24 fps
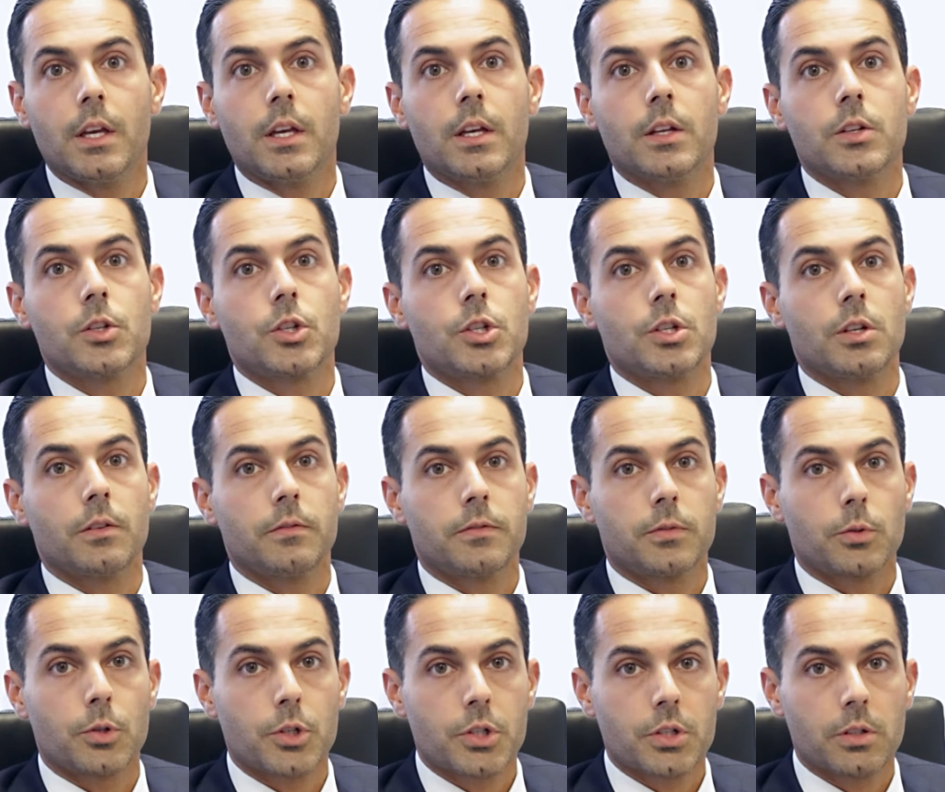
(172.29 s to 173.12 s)
and she
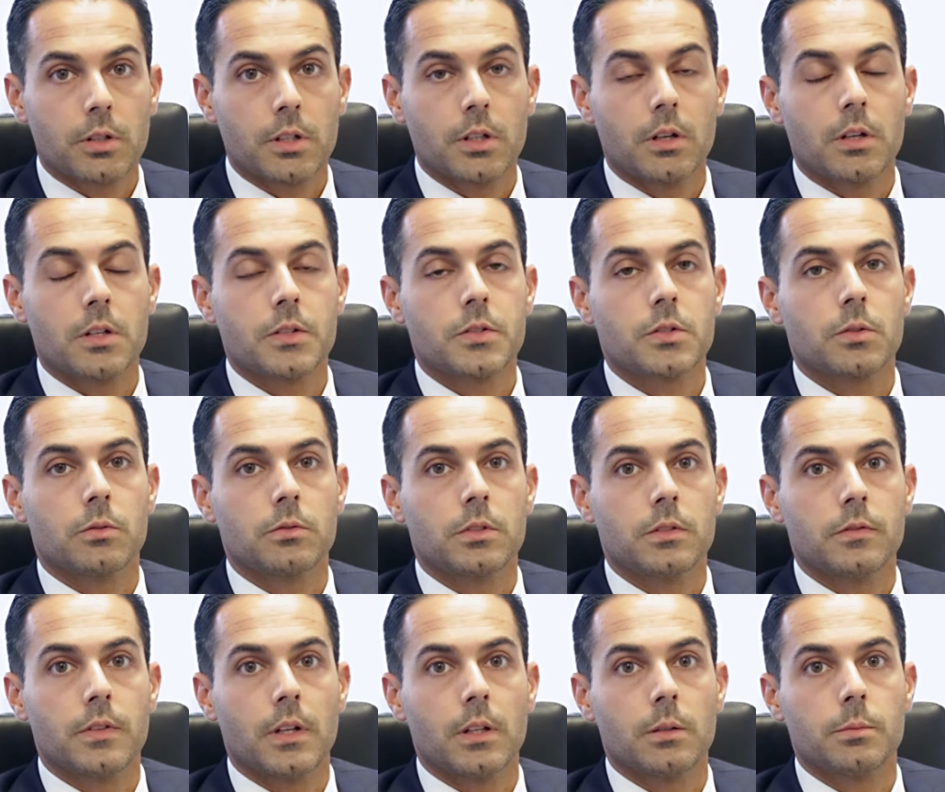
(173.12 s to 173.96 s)
unfortunately also
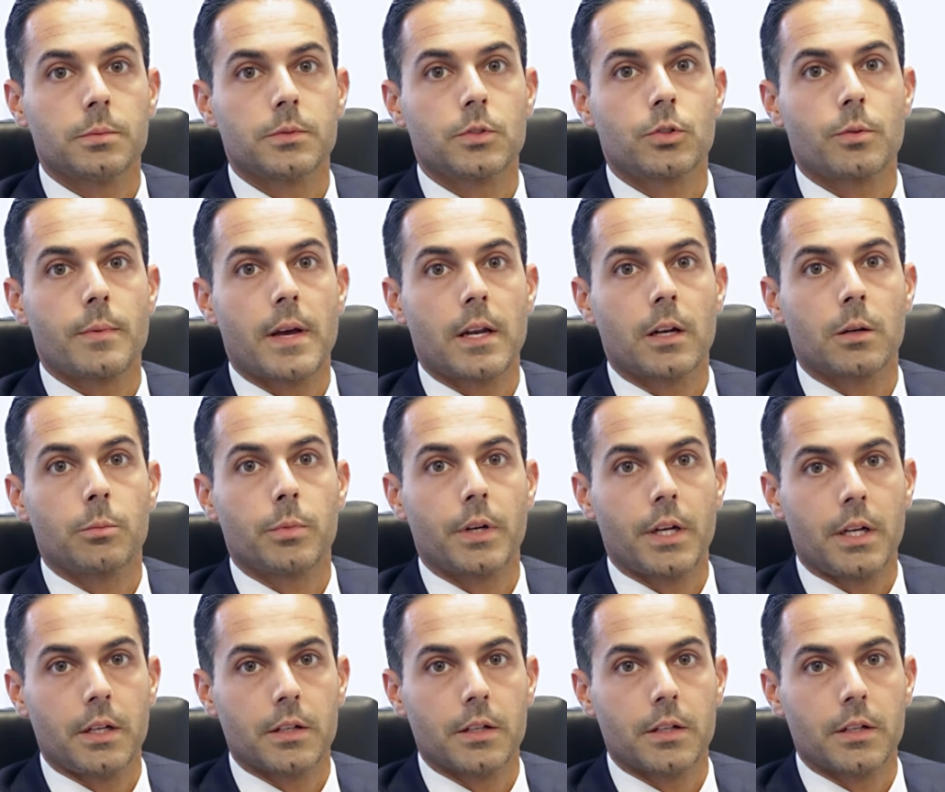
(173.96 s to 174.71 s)
developed traumatic brain